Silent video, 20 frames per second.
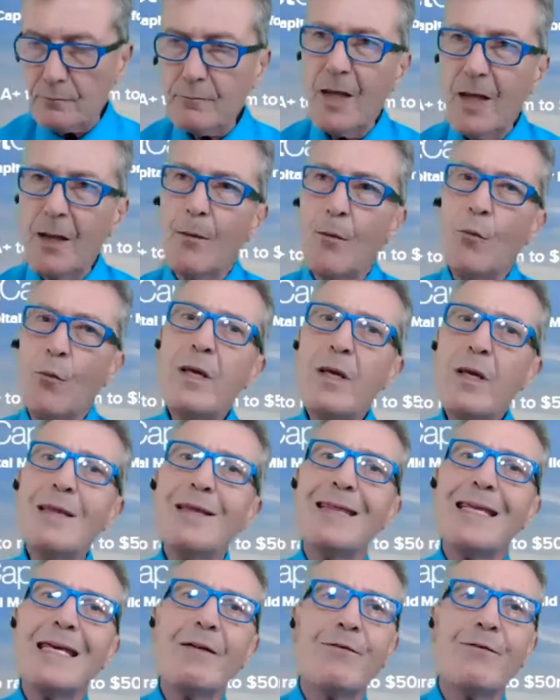with
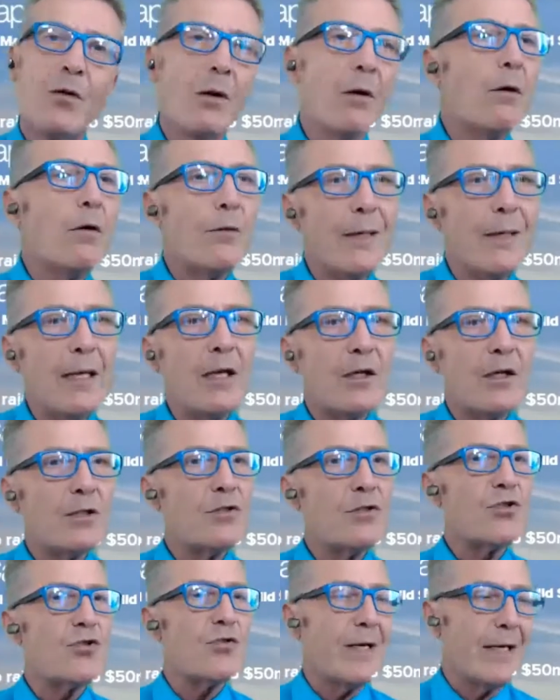the following
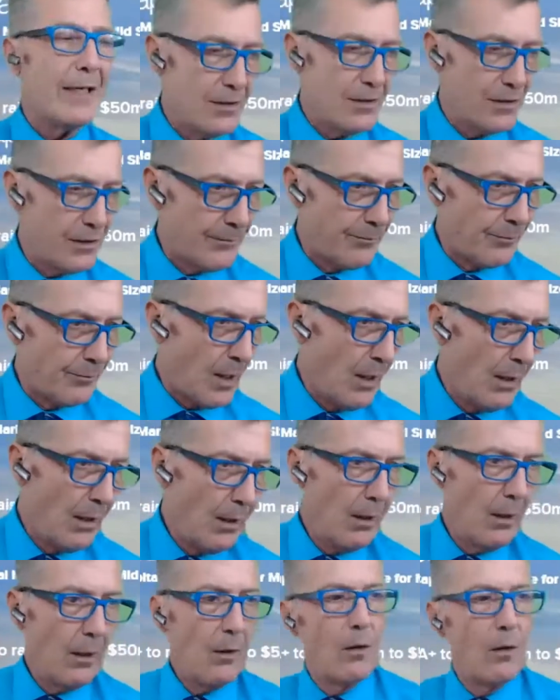constraints.
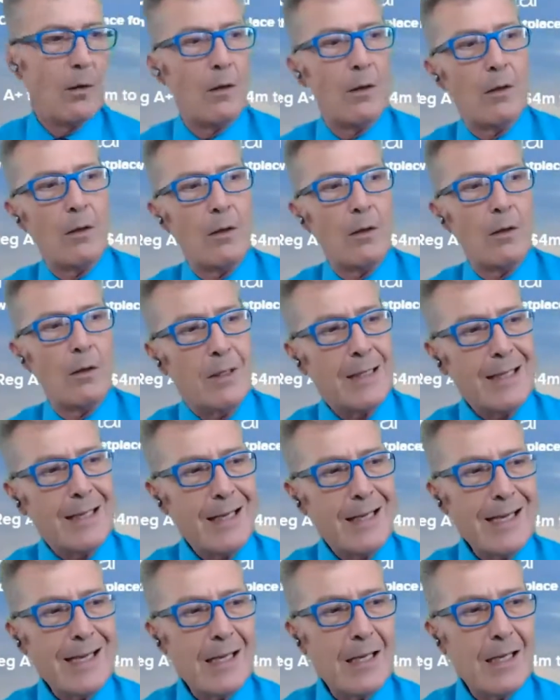
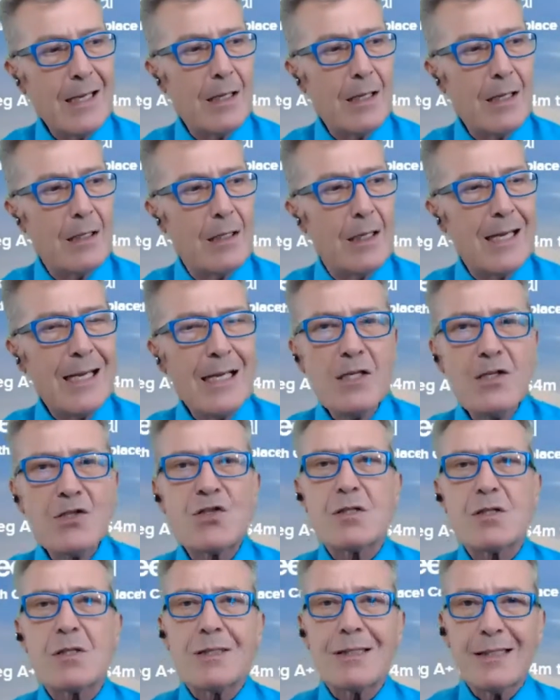The
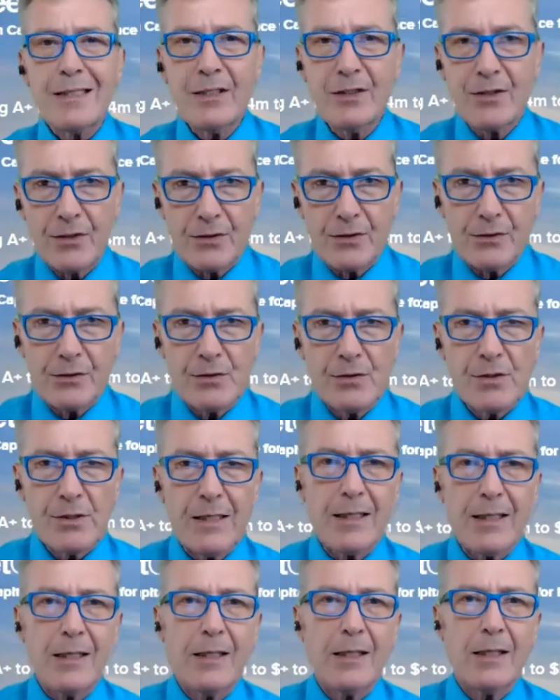insiders
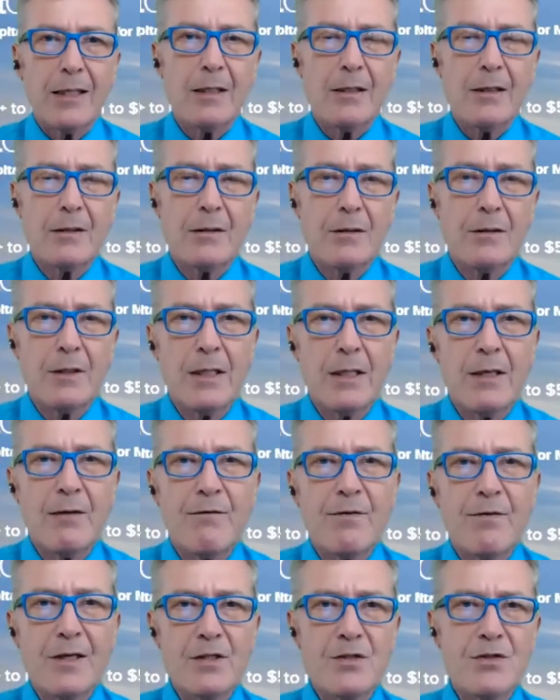and the
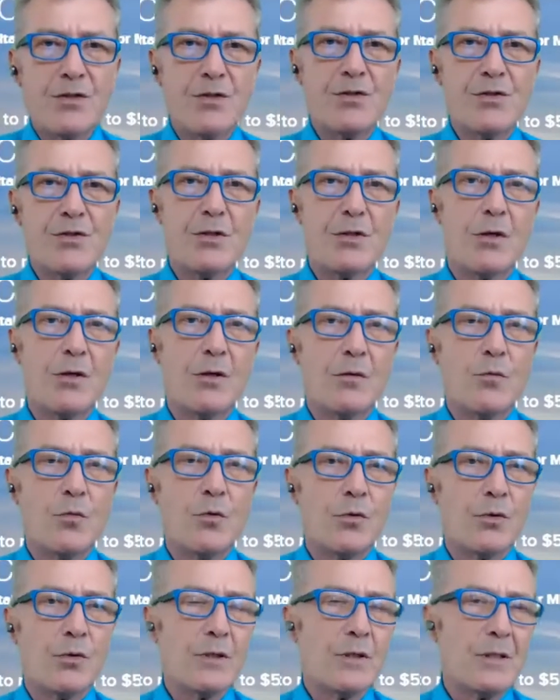investors that own
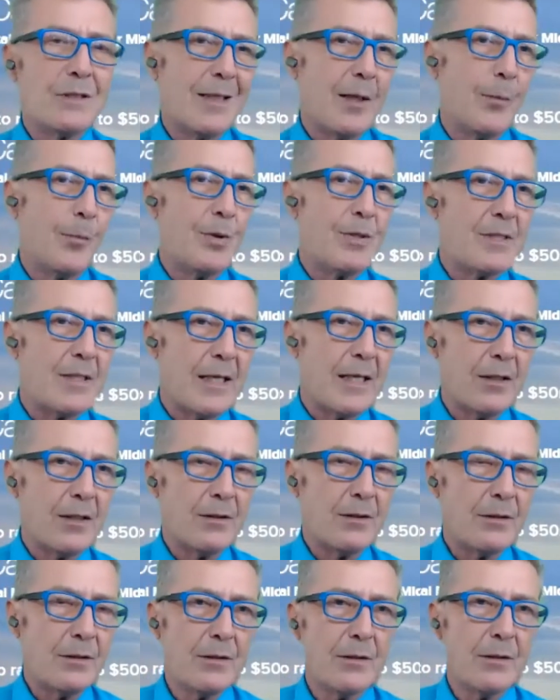more than 10%
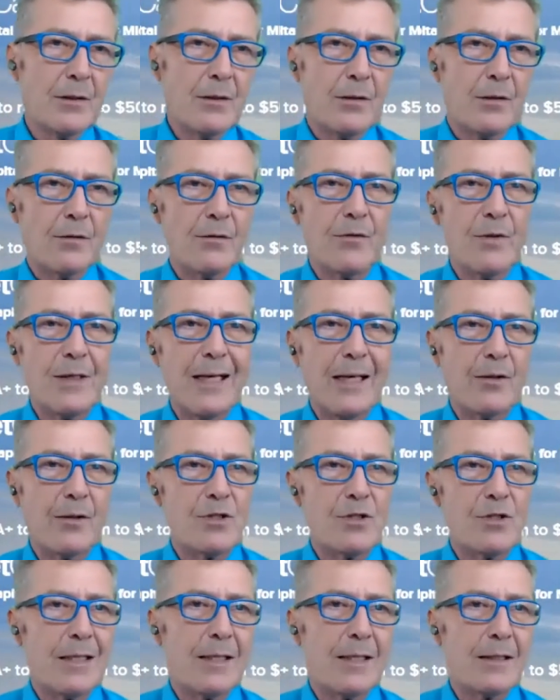of the
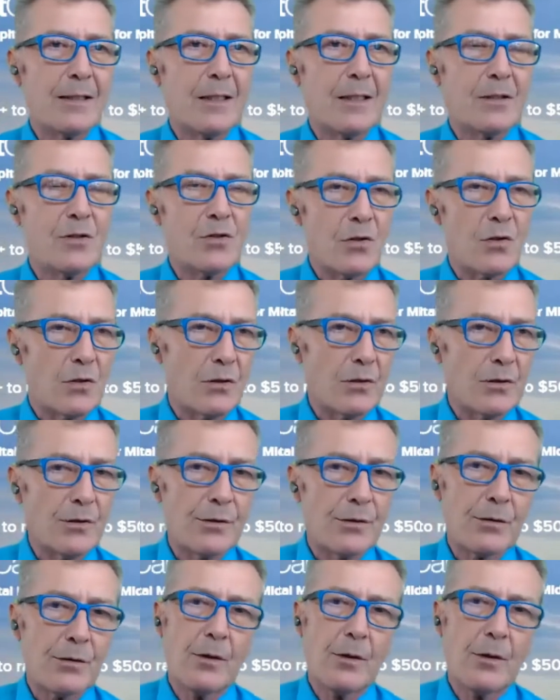outstanding stock
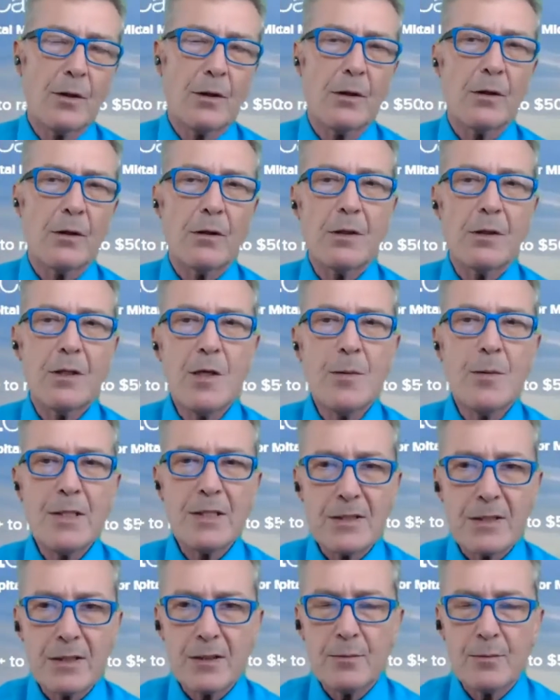are
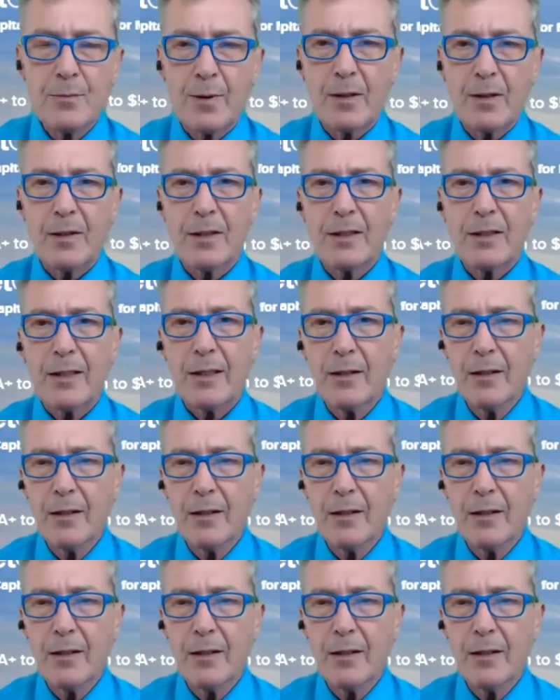limited by,